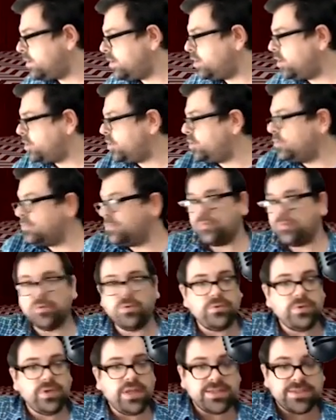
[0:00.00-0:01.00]
Cube
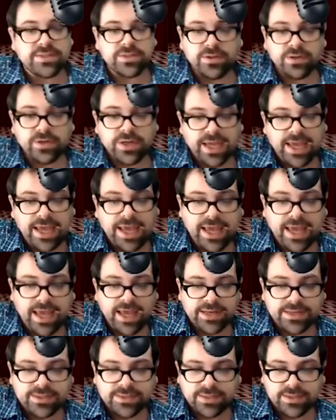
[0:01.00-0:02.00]
root, let's look
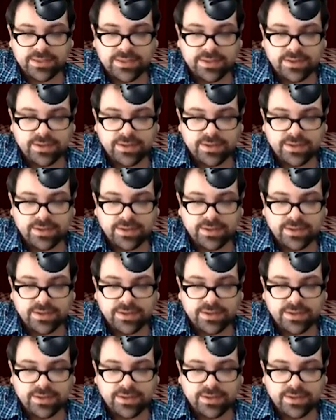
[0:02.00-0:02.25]
at